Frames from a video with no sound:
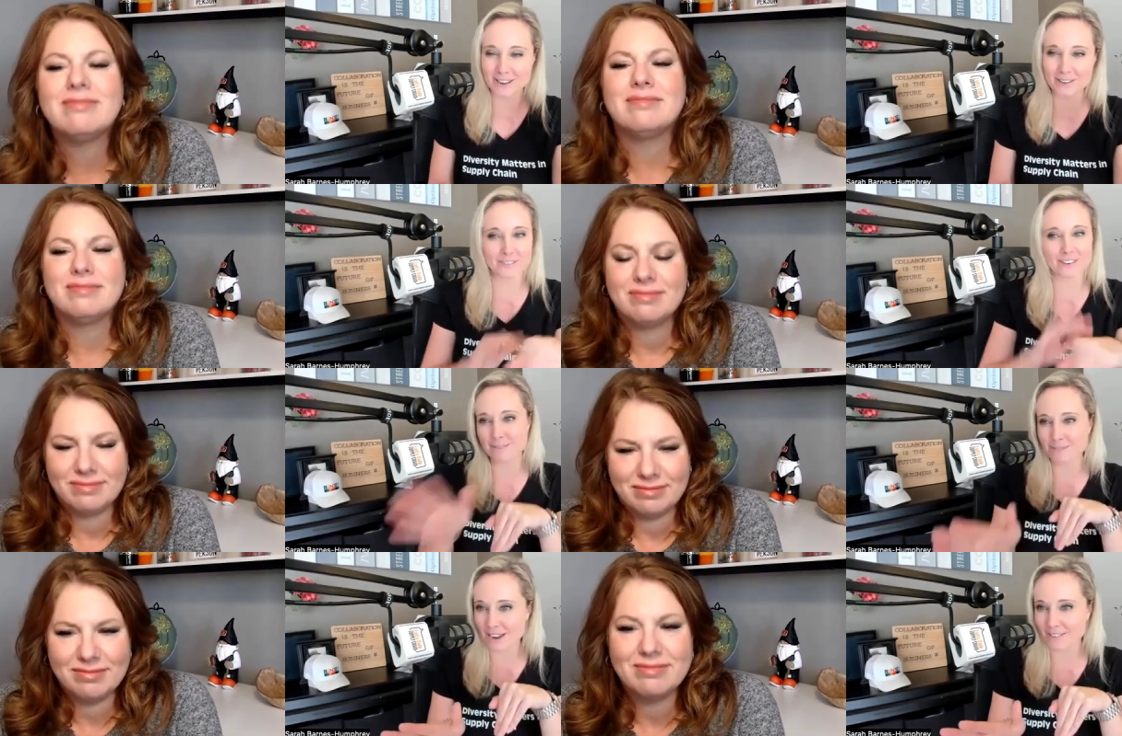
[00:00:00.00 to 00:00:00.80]
Speaker 1: all over,
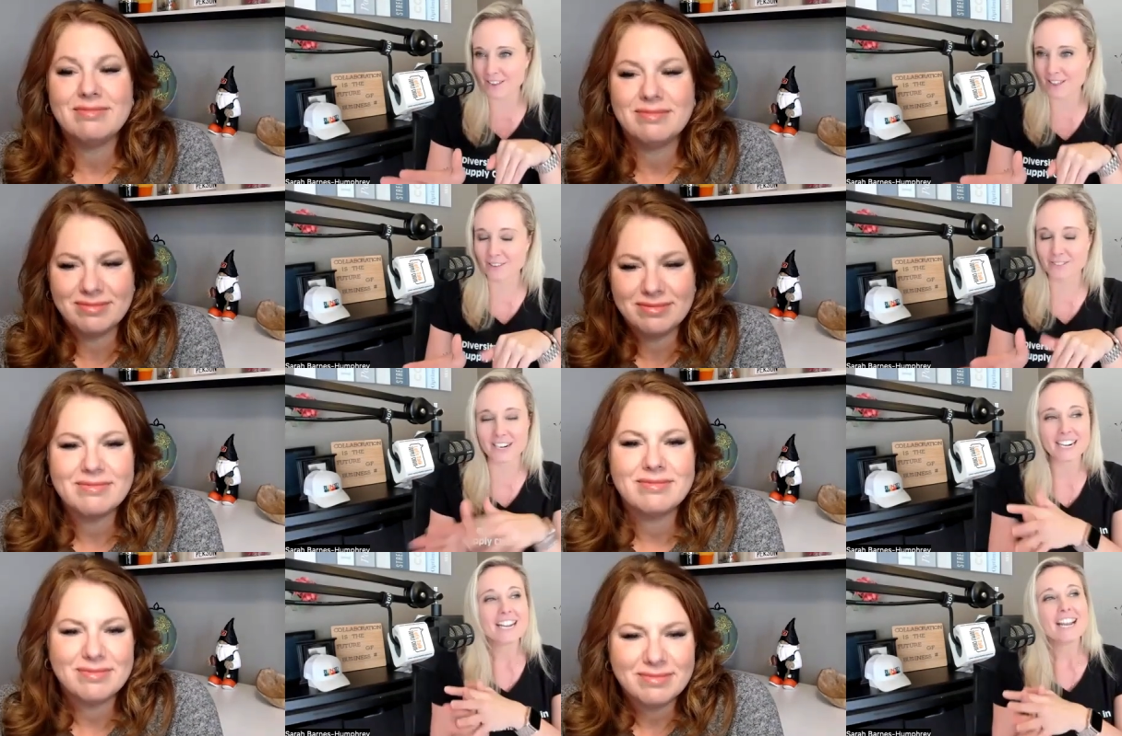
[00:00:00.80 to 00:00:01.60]
I'm traveling all
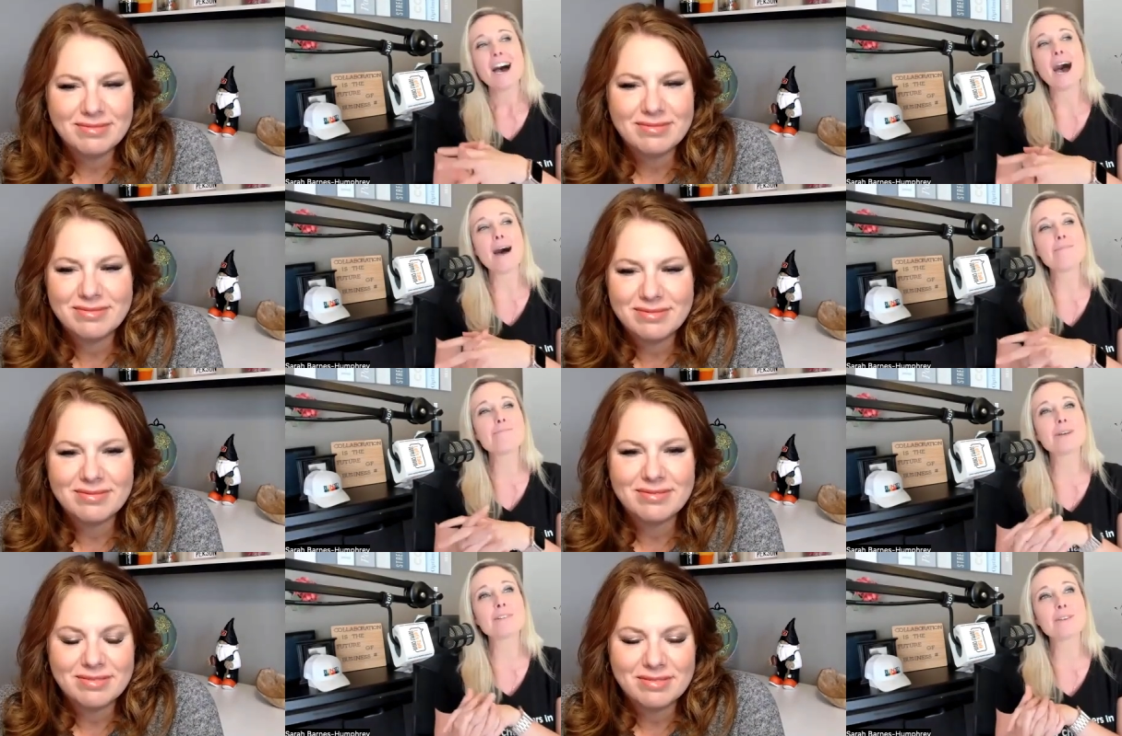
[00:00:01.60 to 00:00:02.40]
over.
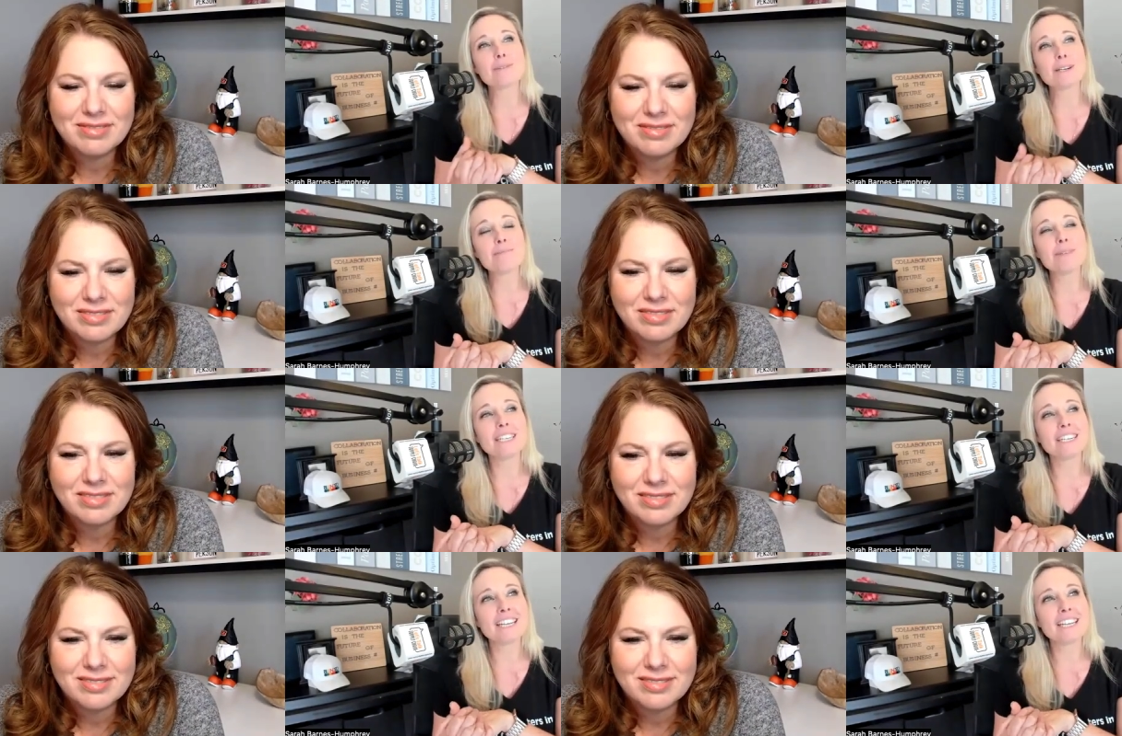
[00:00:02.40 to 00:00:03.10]
Um, but if we were to meet